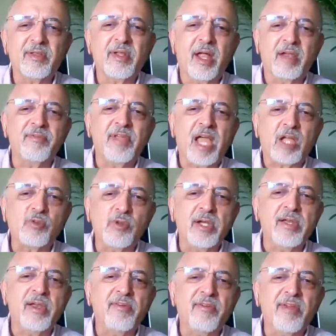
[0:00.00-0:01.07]
And we actually
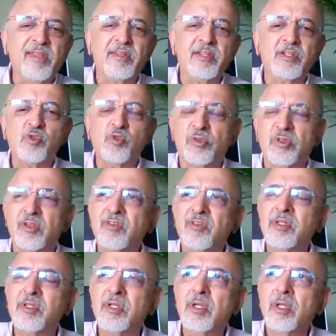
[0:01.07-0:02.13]
did research to
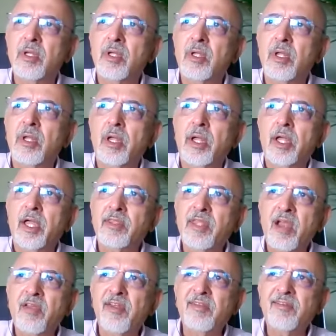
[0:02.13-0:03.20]
this. In
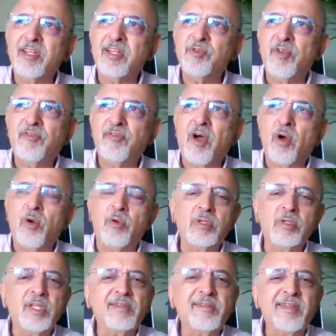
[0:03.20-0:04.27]
that research, we
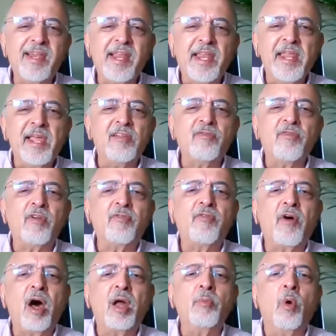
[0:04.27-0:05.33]
found that zillennials were
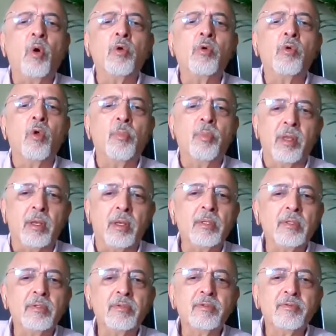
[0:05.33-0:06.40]
far more global.
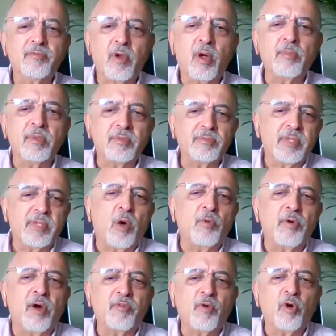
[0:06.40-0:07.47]
From
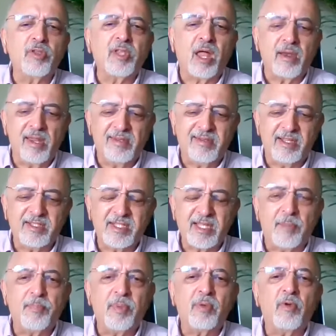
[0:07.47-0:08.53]
now, of course, our research
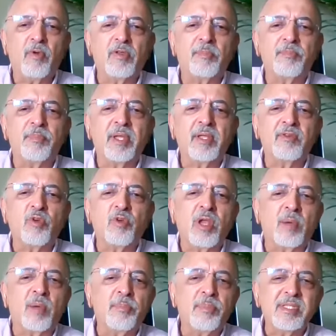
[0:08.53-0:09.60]
sample was based on
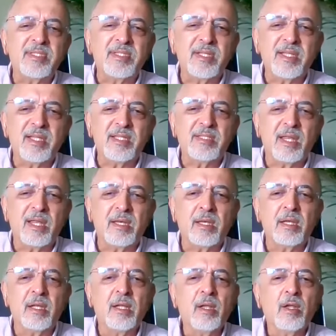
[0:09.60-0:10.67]
urban cities and
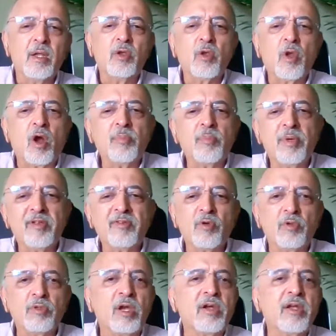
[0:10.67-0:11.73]
not based
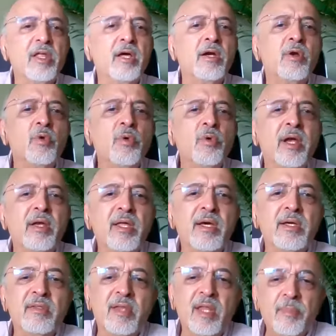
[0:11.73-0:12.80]
on the tier two and
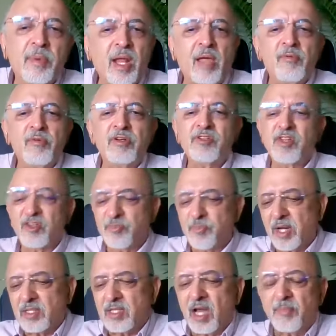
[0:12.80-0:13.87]
tier three, but I would
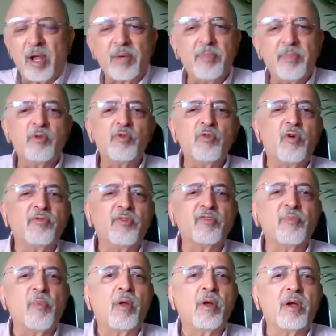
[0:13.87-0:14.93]
suspect that might be true of the
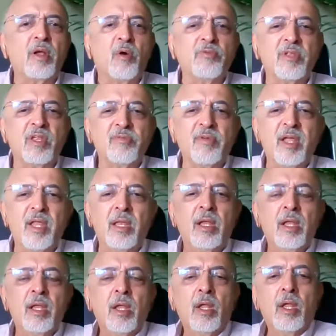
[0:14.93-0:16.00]
smaller towns as well
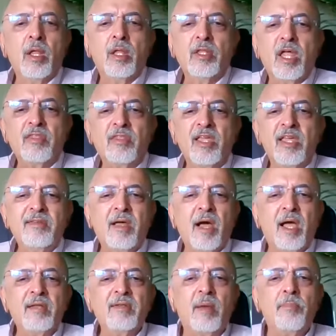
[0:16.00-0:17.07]
that these
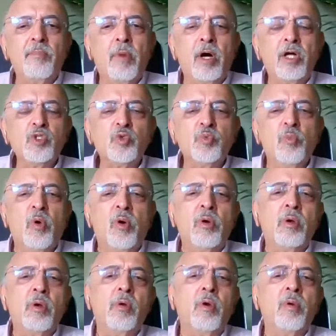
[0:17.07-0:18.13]
guys are much more
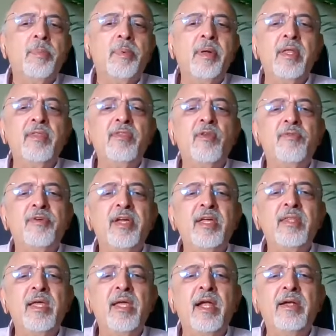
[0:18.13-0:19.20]
global in the way
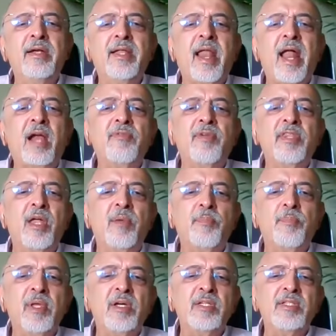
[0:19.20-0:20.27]
they interact with their
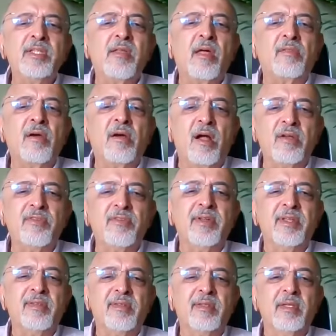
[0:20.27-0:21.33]
peers in other
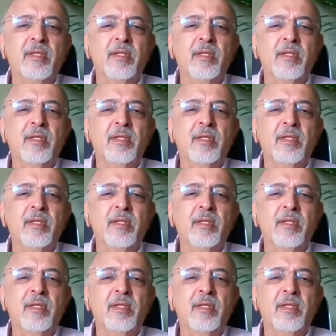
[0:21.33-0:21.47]
countries.